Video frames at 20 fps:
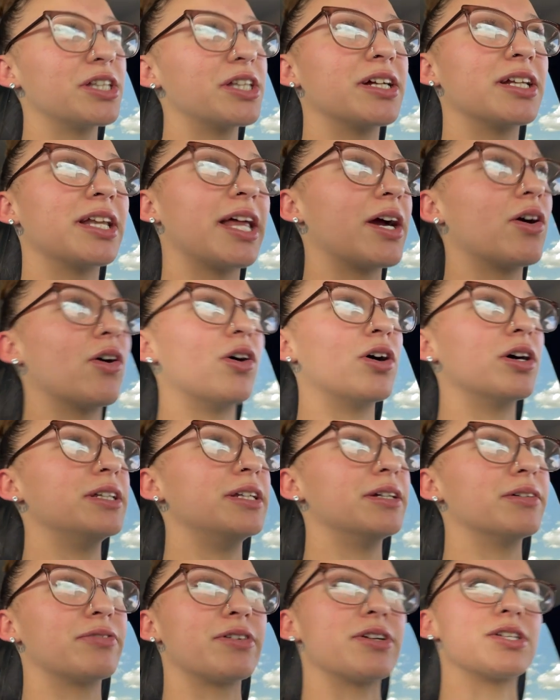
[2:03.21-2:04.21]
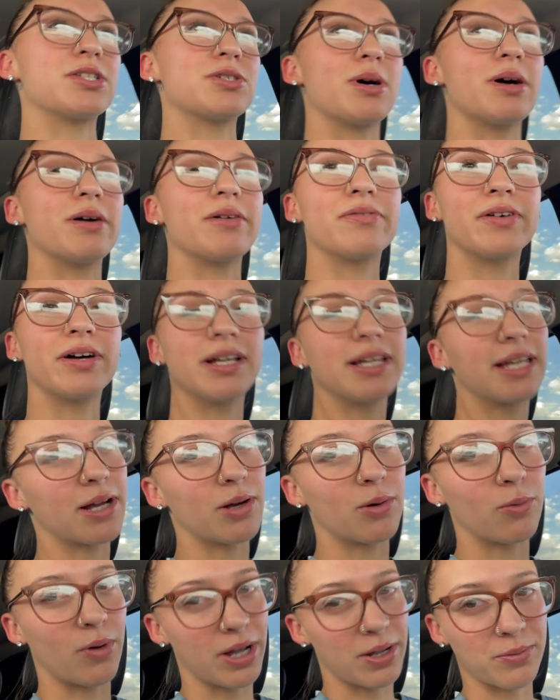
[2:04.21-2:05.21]
they're like all different. So I felt
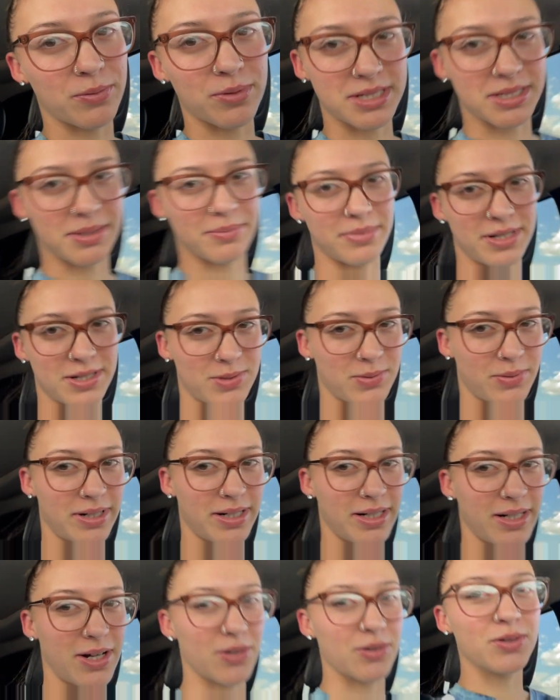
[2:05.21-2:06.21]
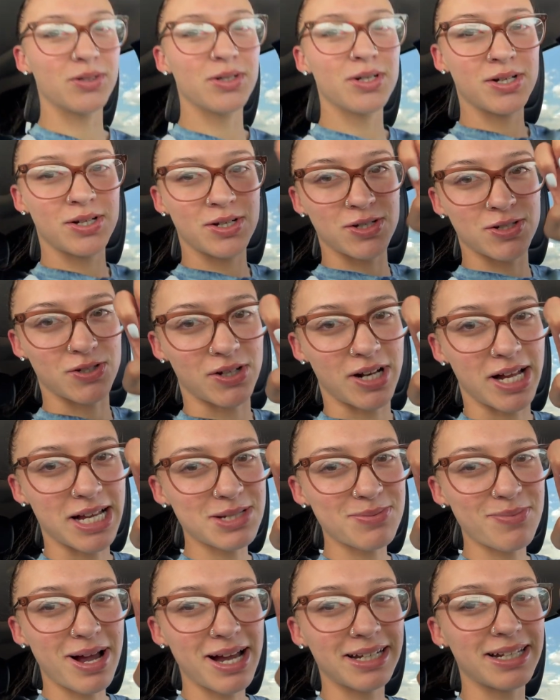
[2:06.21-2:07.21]
like white was the best way to go. So
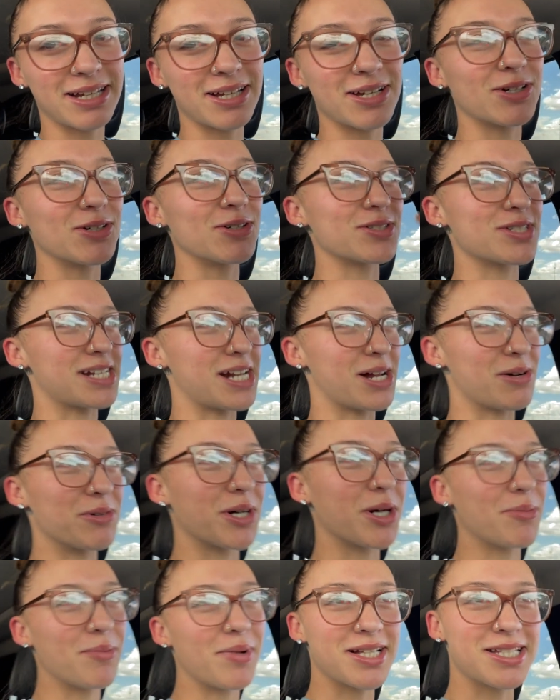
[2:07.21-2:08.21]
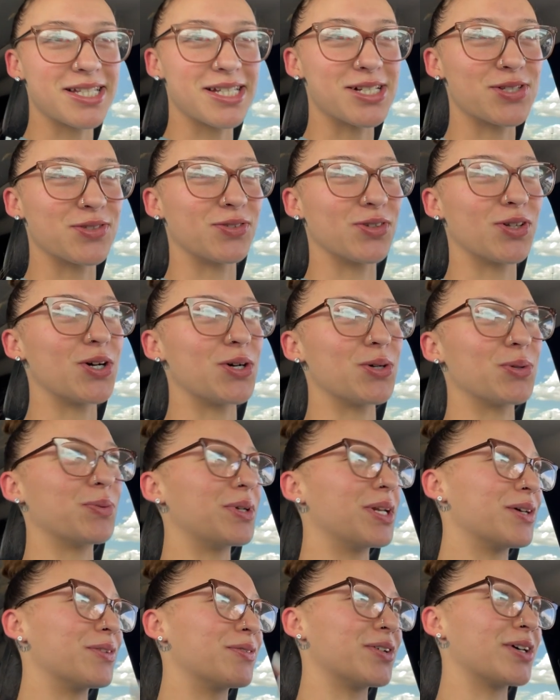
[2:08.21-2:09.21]
that's my nails, and I will come back to this vlog
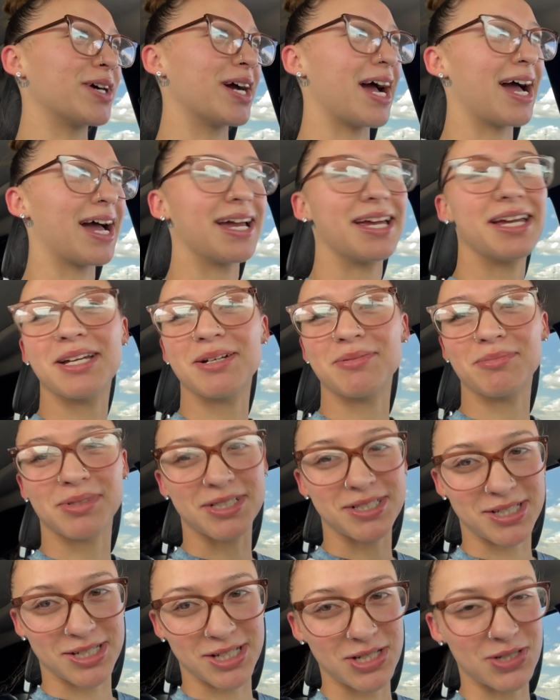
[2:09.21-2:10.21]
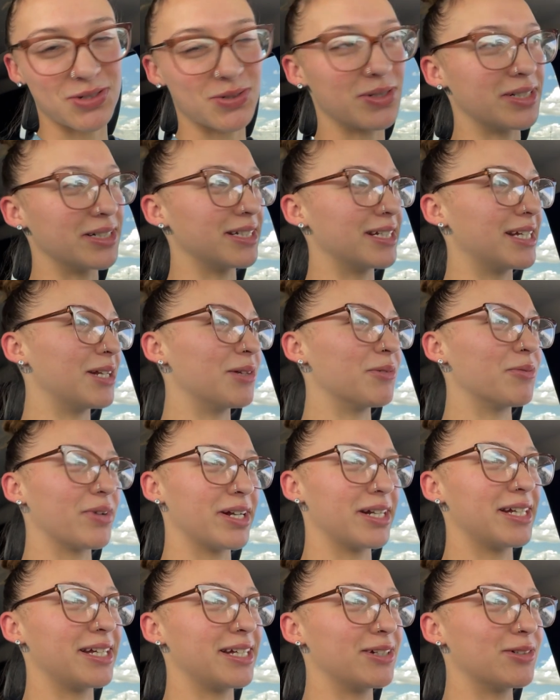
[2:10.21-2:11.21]
whenever I am continuing getting
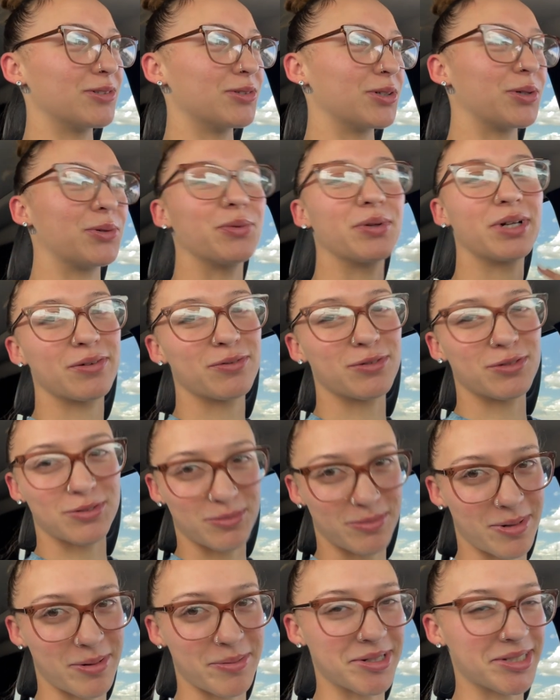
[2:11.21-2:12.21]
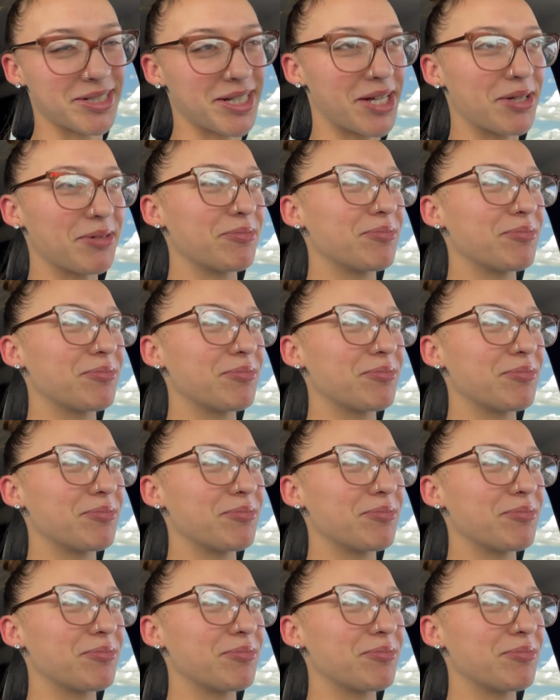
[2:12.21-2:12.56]
ready or whatever for my birthday.